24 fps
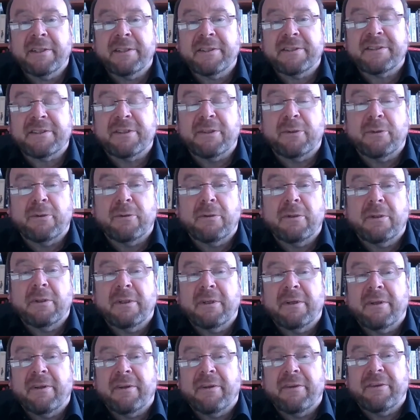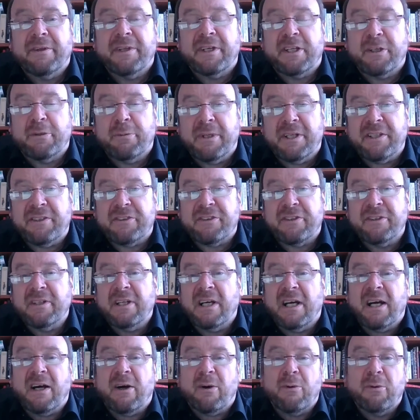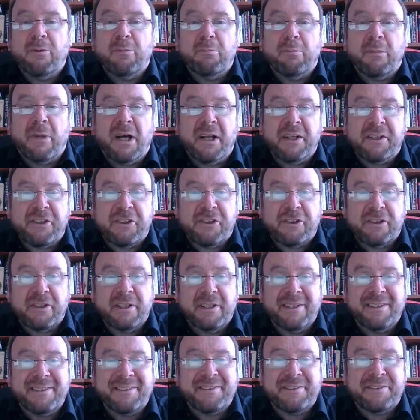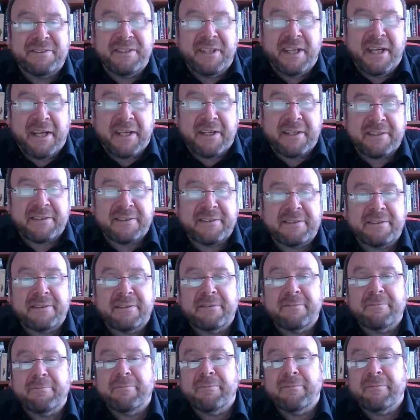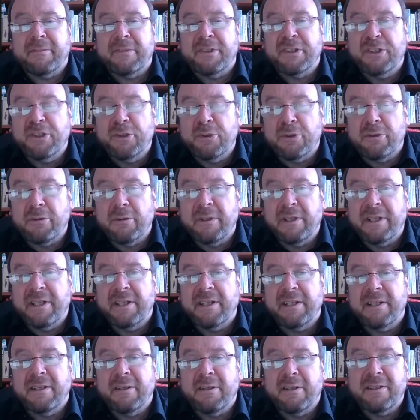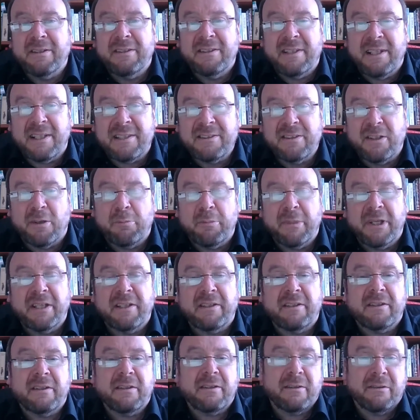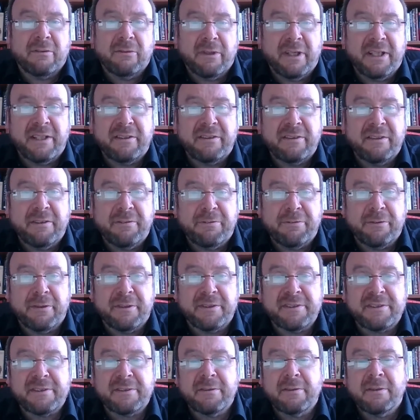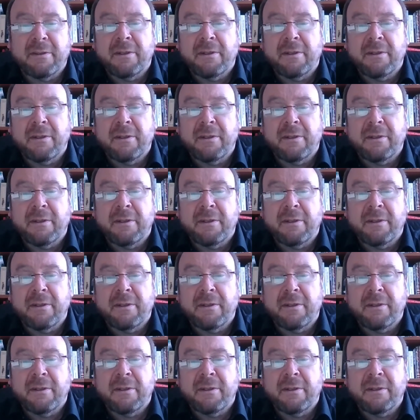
So the question how much is taxed usually does not make a great difference.